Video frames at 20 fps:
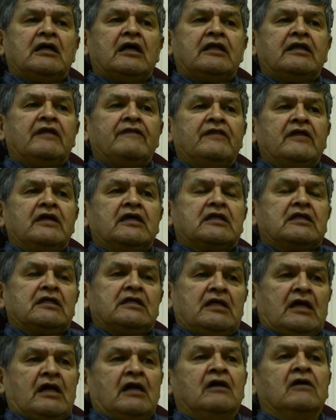And I think
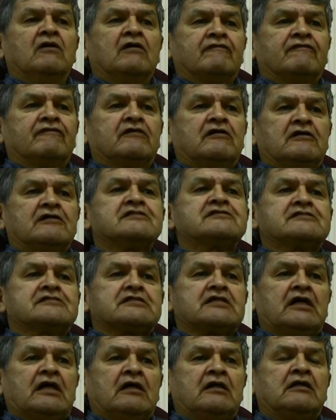now, of course,
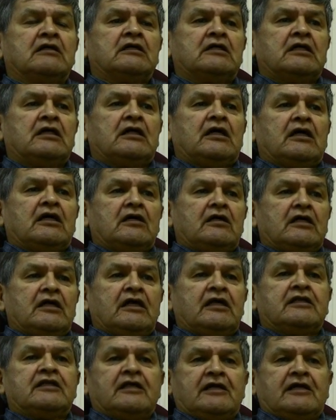uh, it